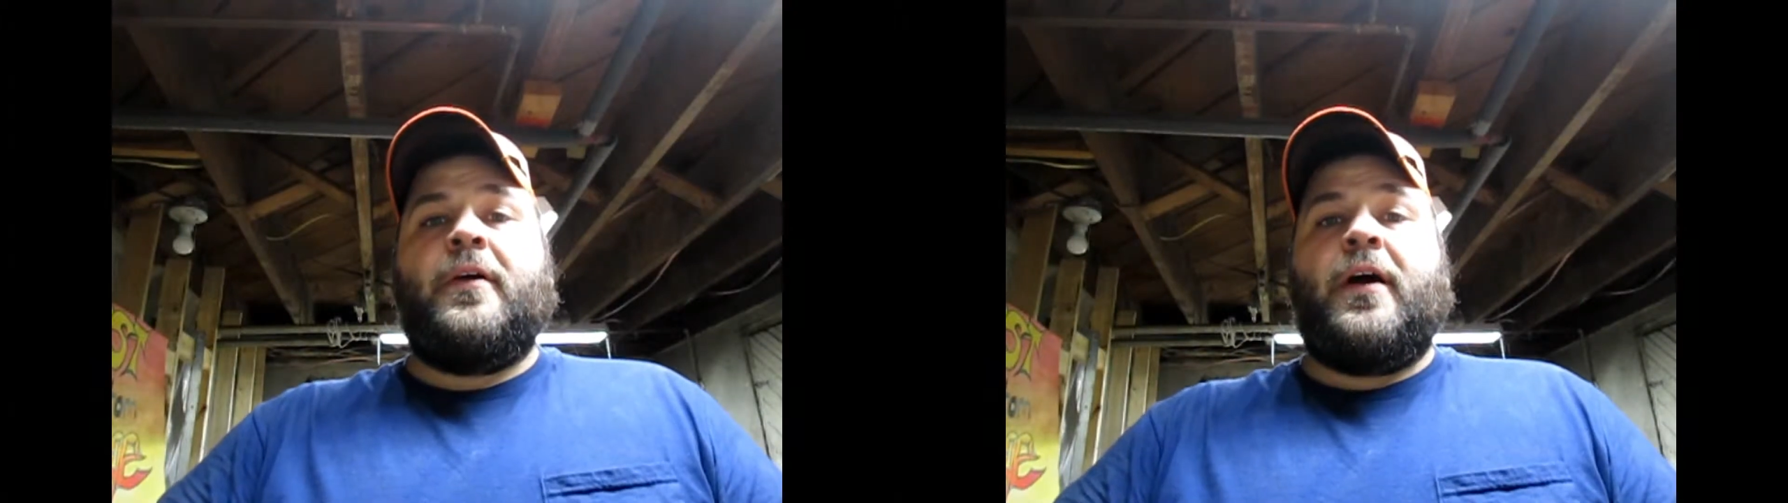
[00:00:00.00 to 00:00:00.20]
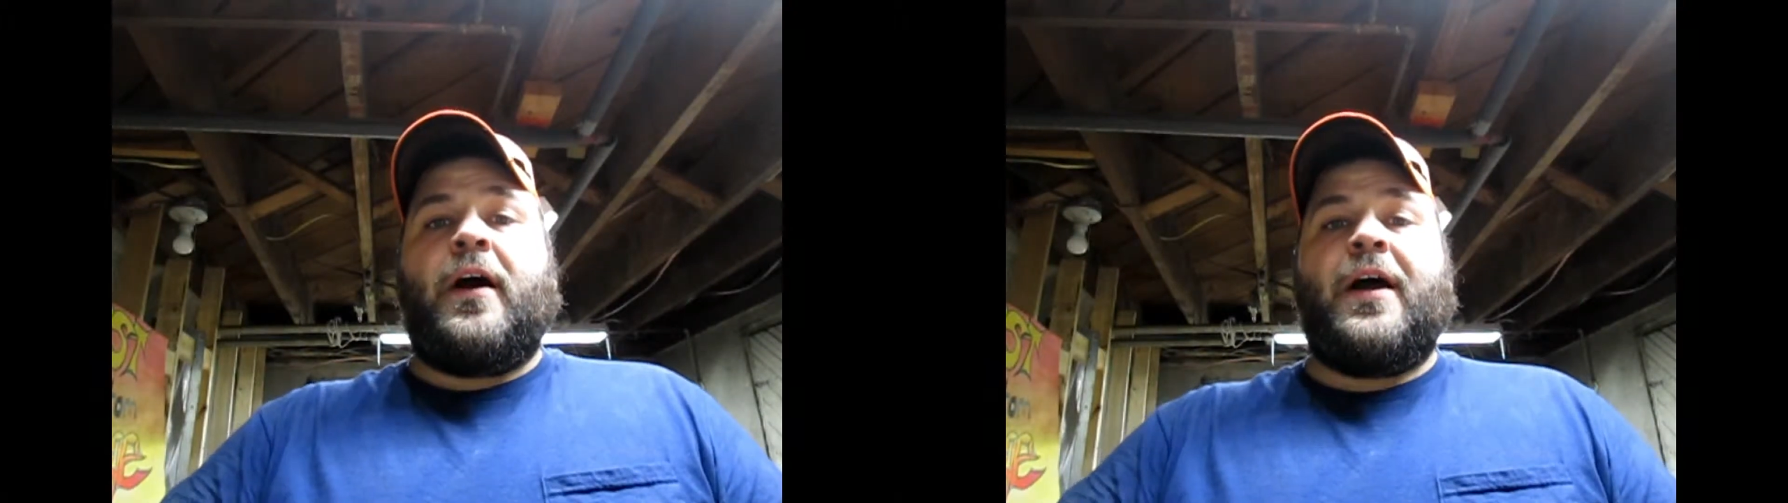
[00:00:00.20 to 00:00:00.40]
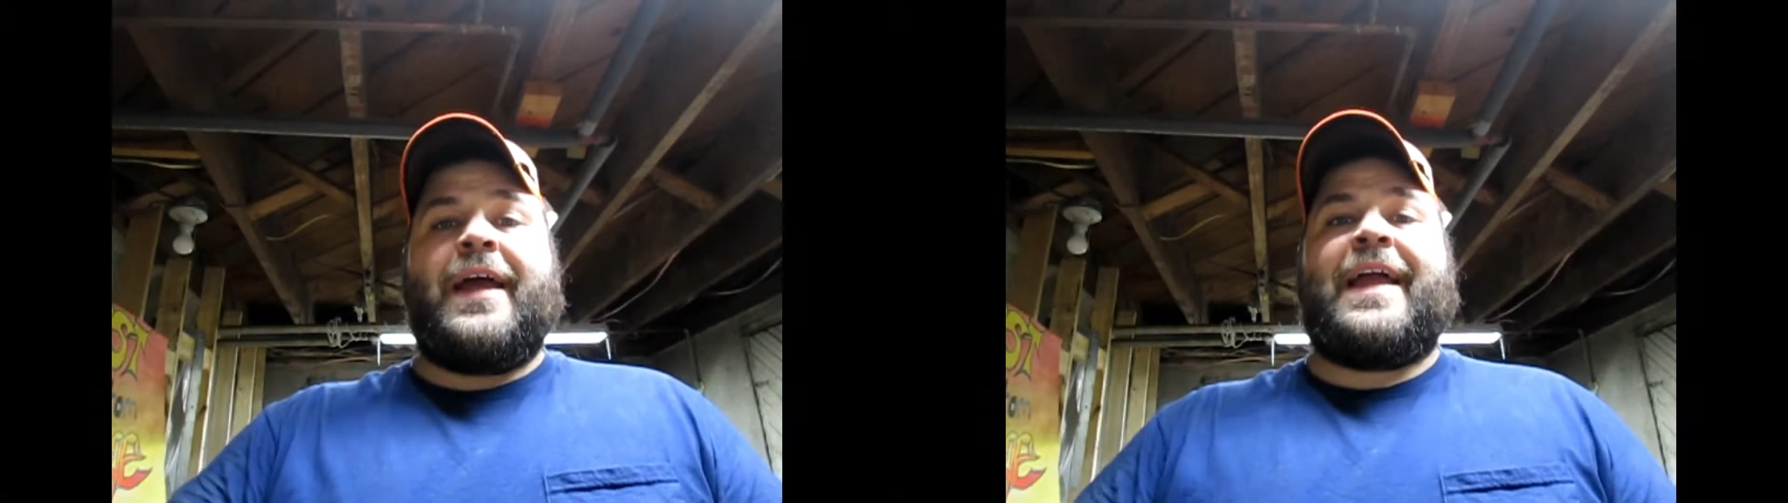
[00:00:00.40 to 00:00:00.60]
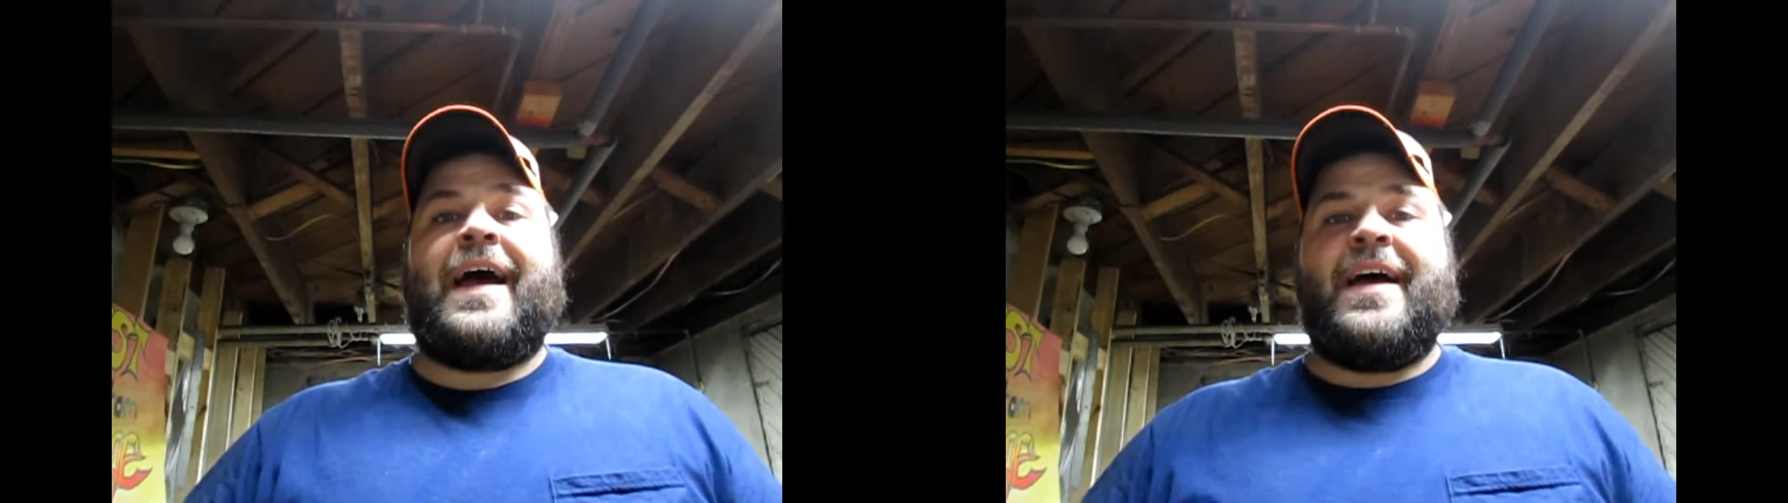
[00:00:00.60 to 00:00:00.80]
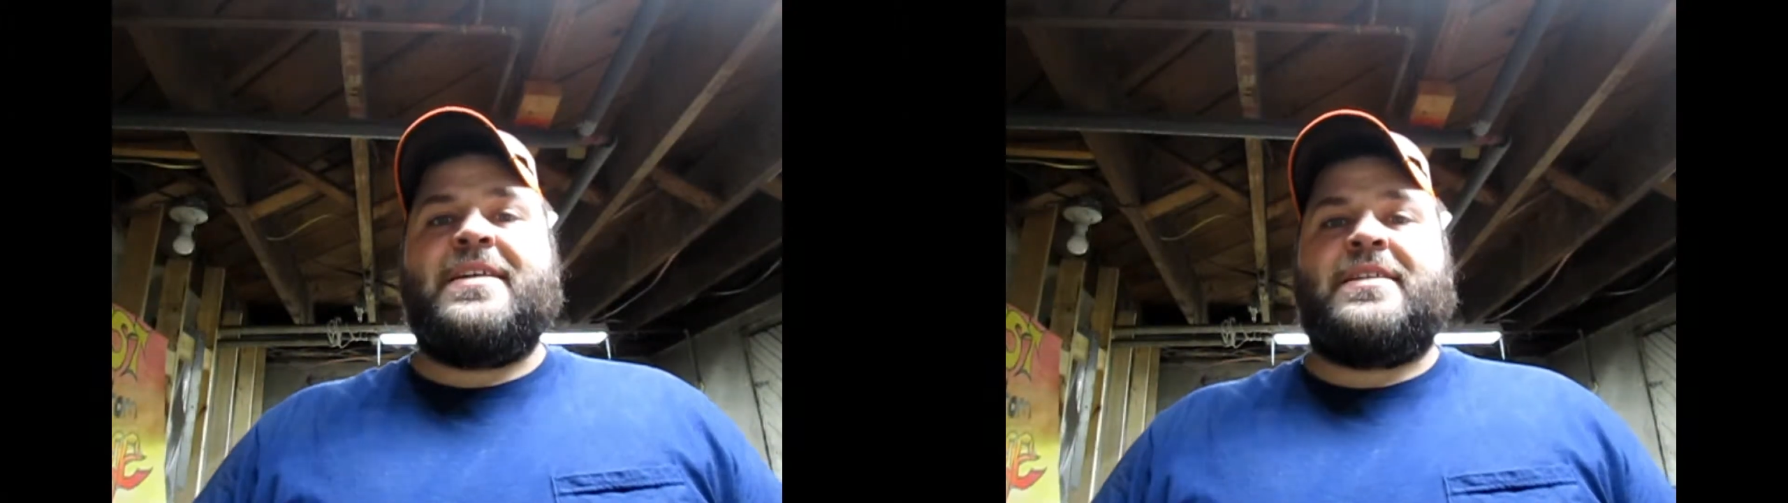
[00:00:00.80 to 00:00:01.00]
Alright
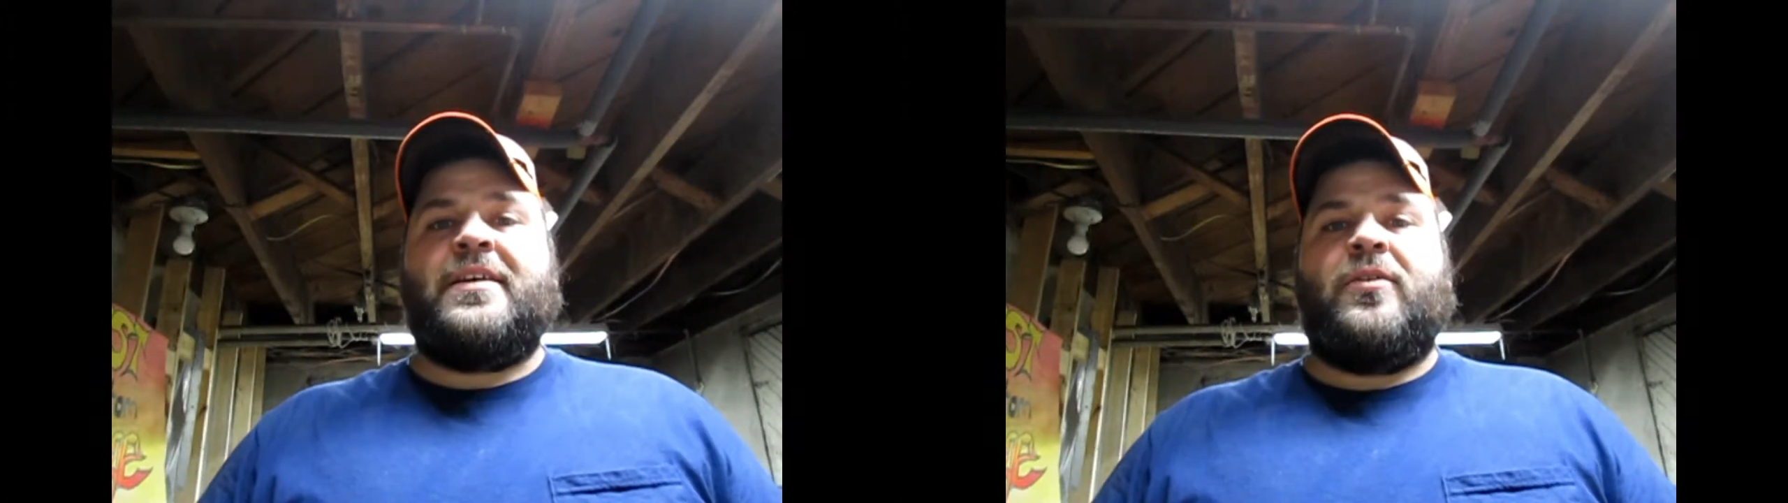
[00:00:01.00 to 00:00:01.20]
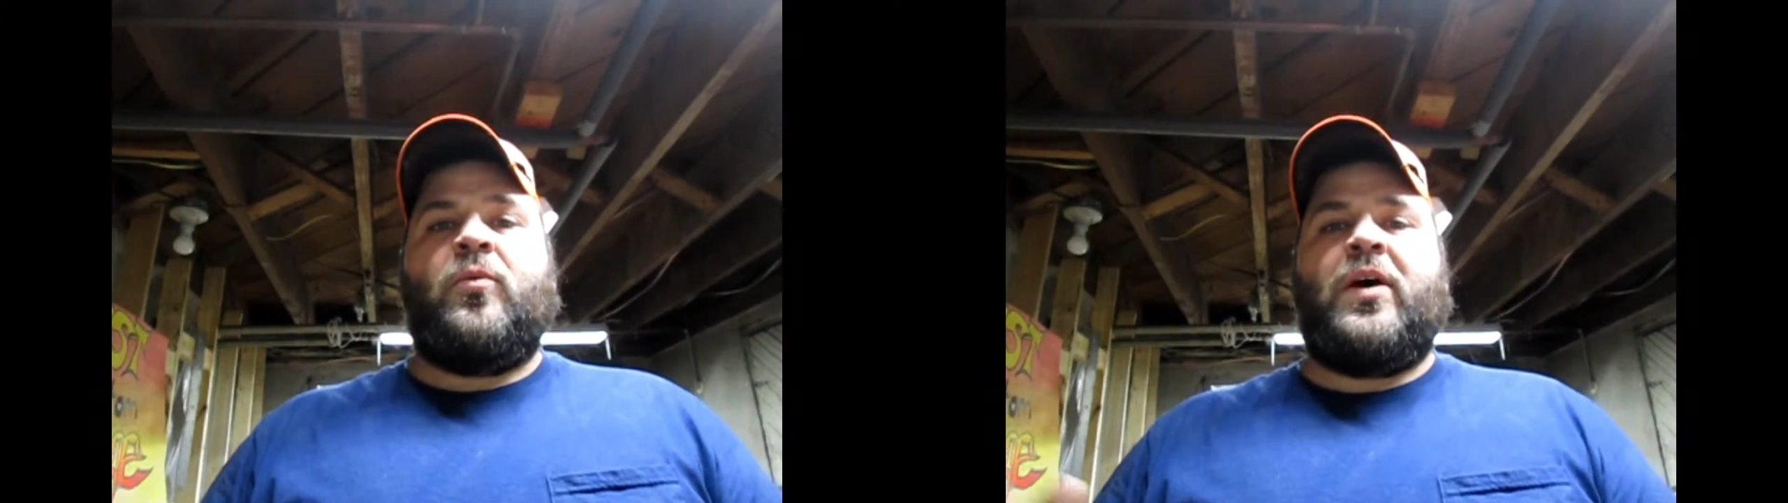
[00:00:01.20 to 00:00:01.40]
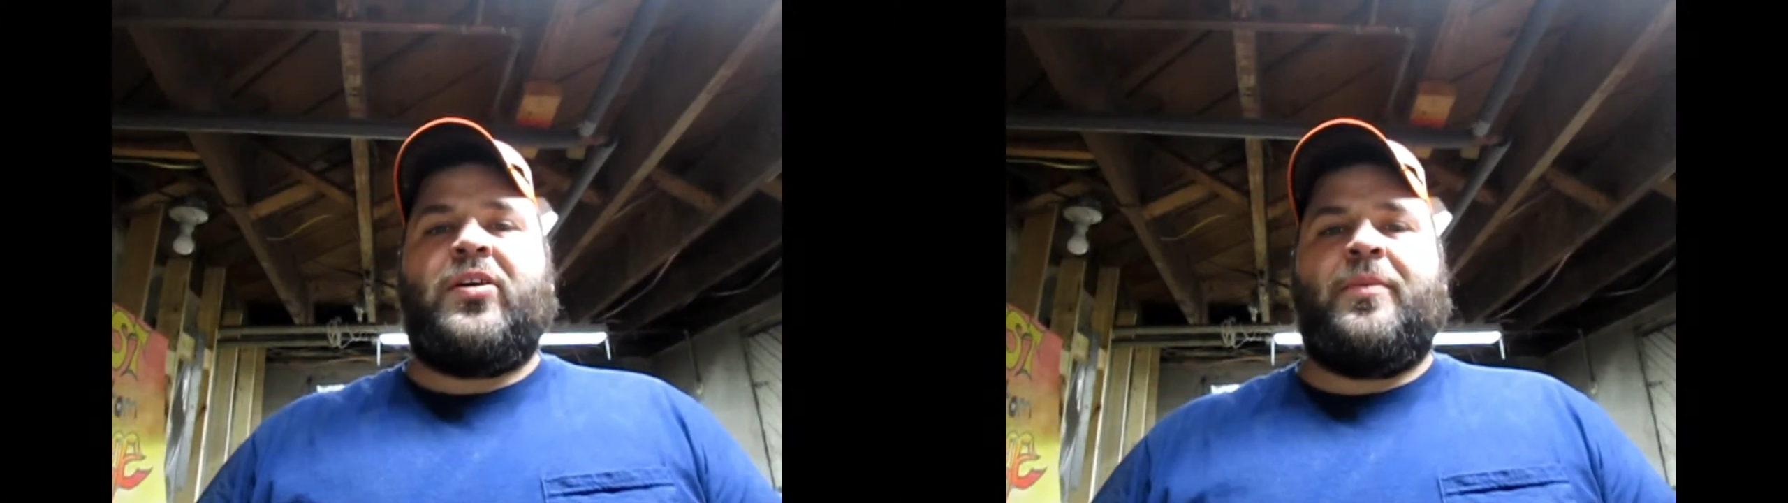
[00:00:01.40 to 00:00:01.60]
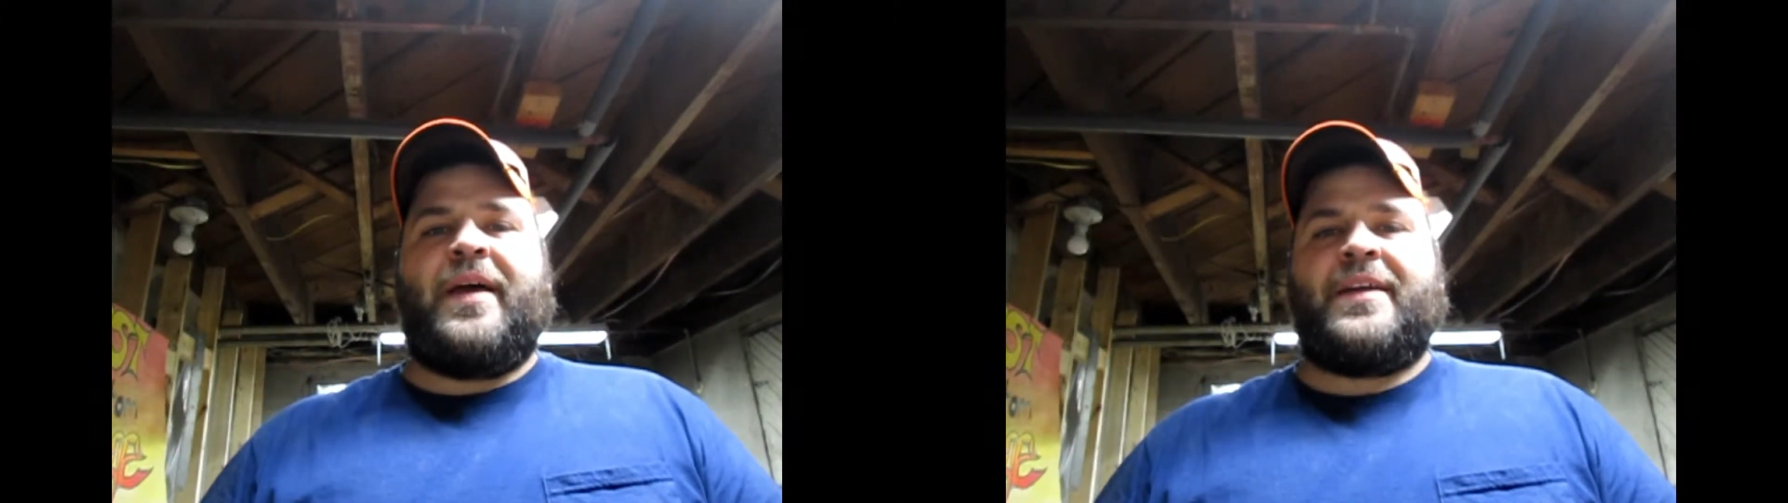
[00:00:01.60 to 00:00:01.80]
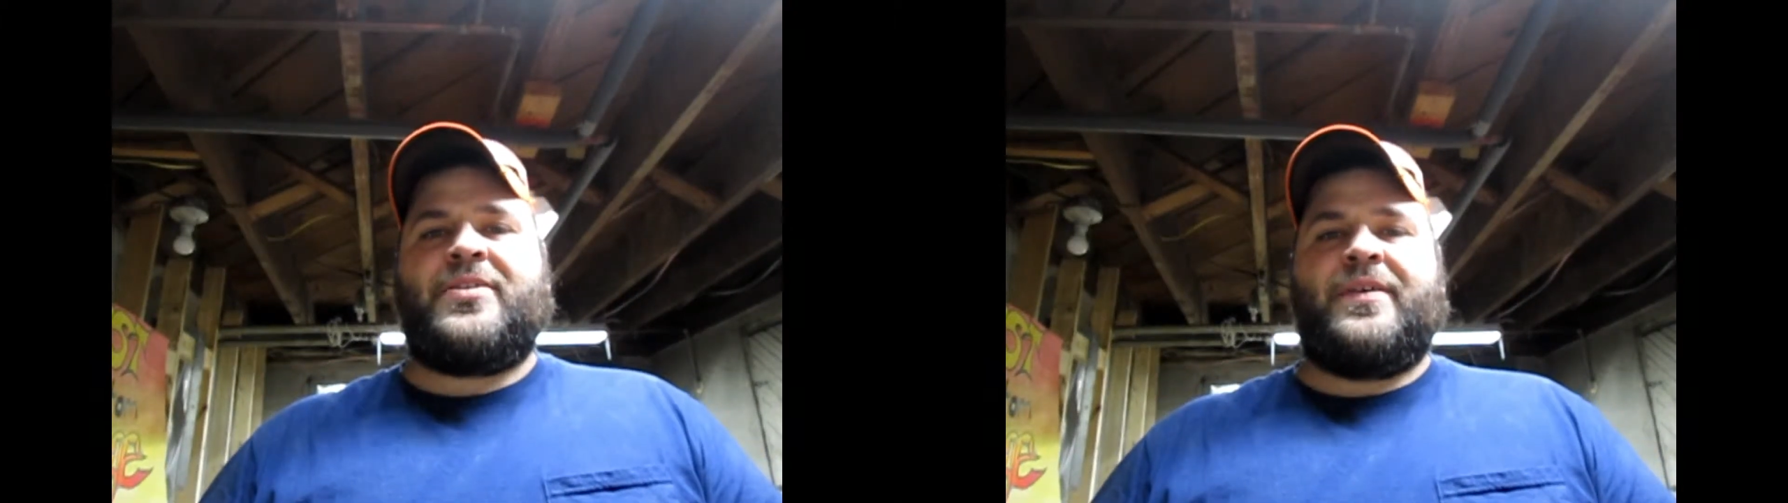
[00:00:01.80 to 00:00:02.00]
guys, welcome back to